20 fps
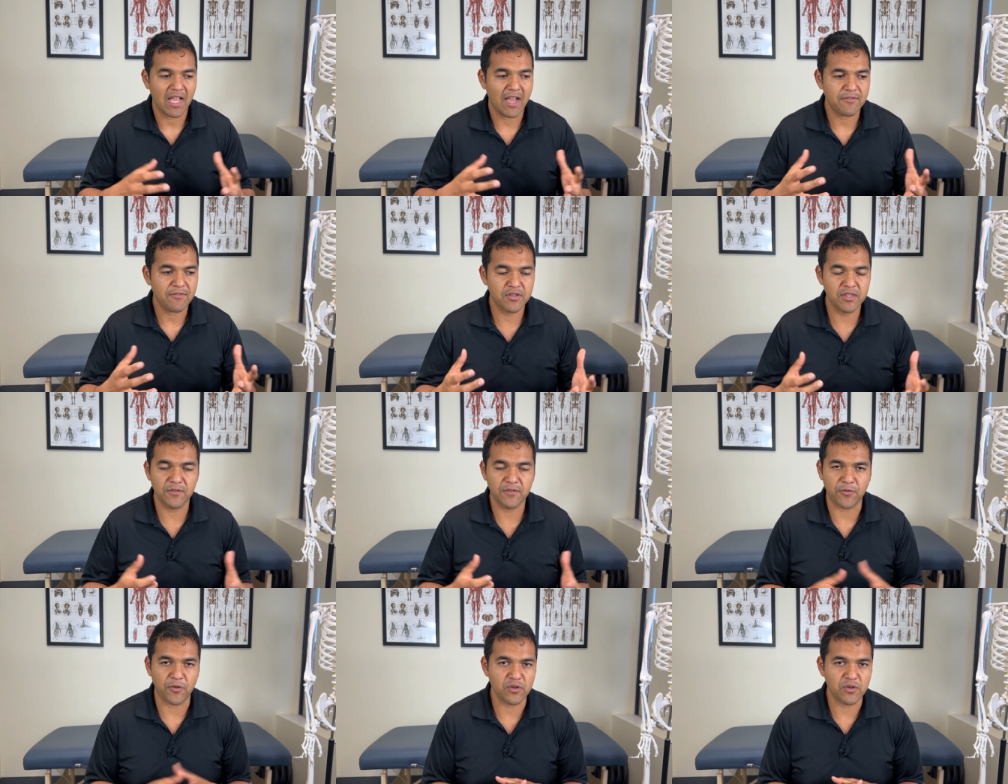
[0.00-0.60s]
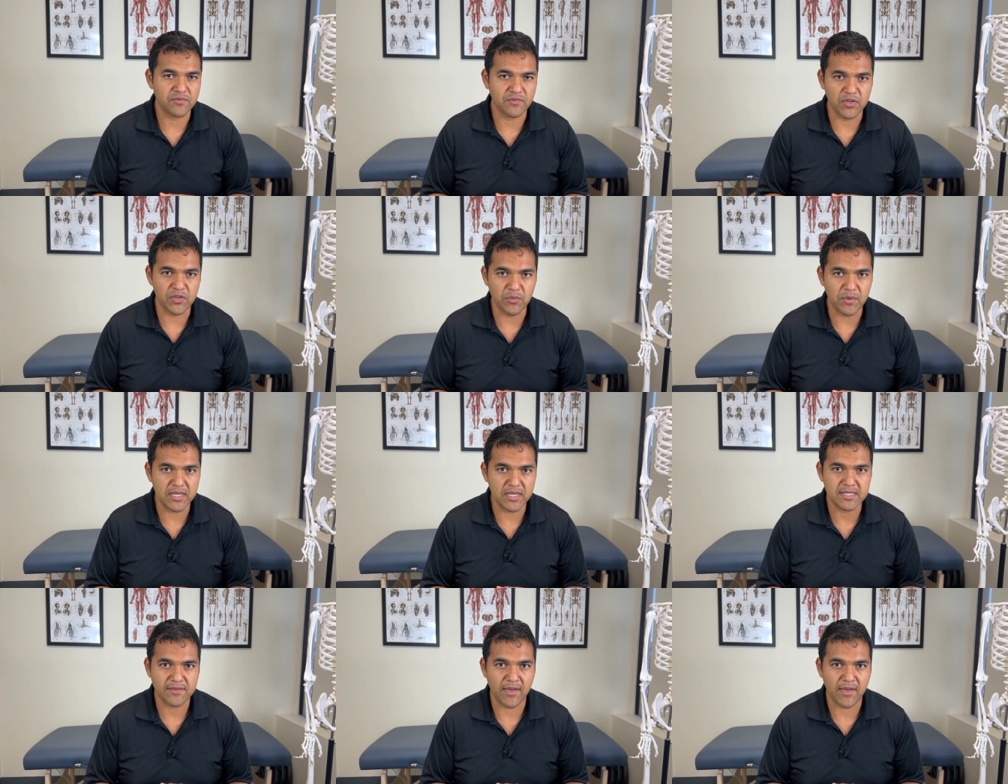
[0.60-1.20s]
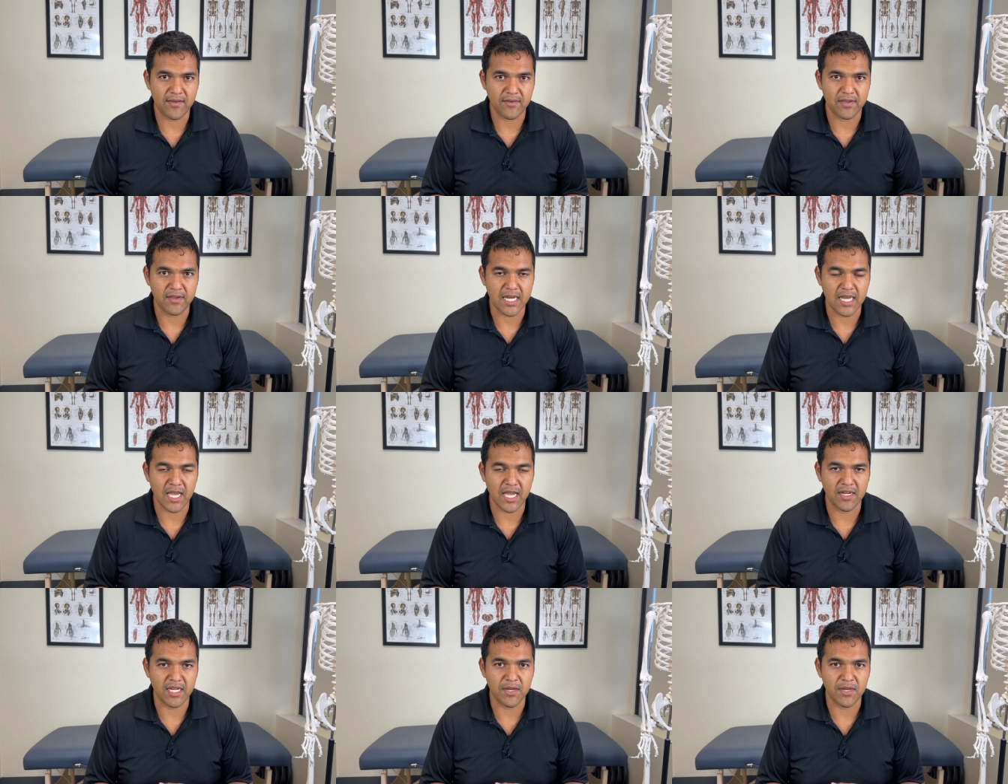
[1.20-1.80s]
After the first few weeks of
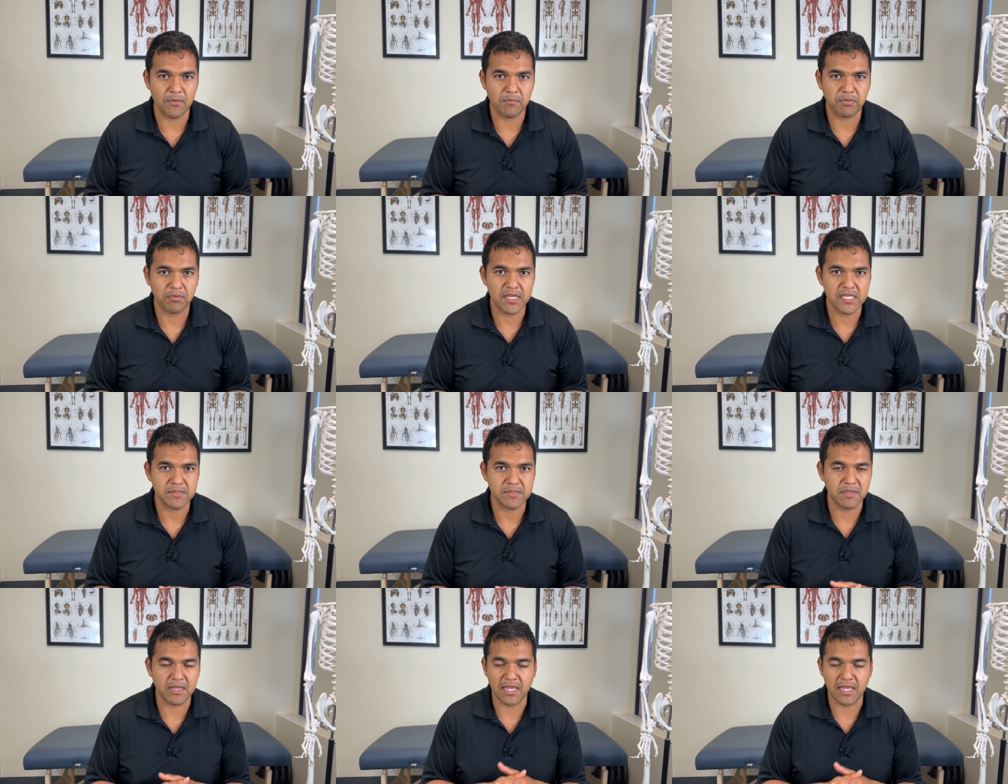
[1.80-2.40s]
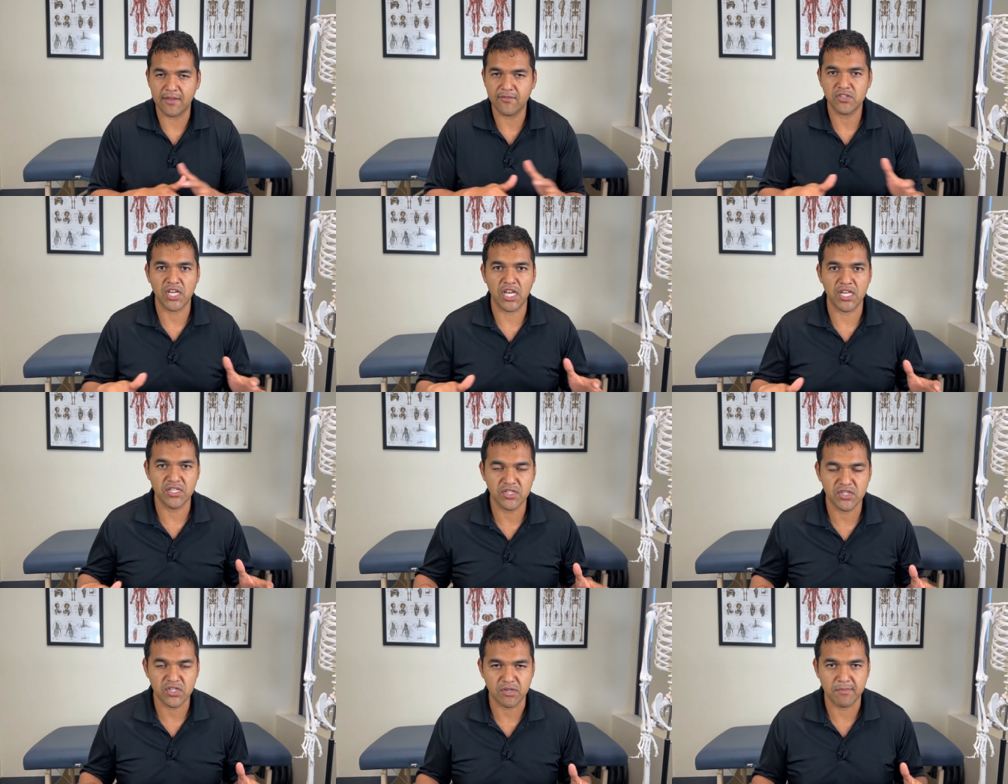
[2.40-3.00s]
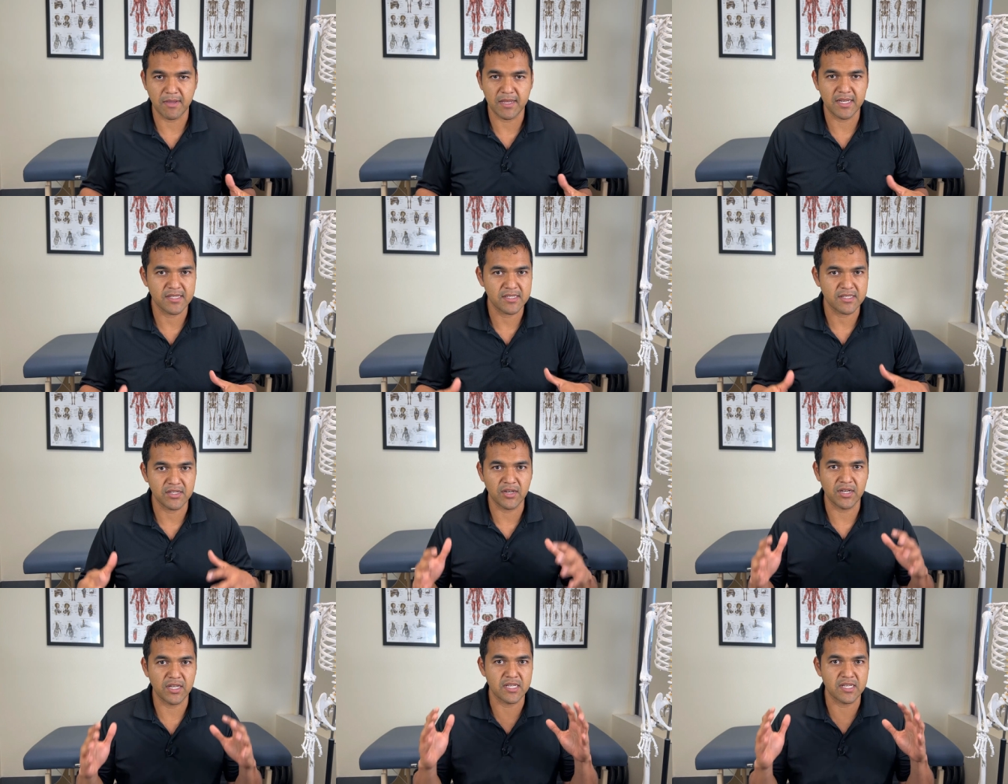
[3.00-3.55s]
having a knee replacement, life changes tremendously.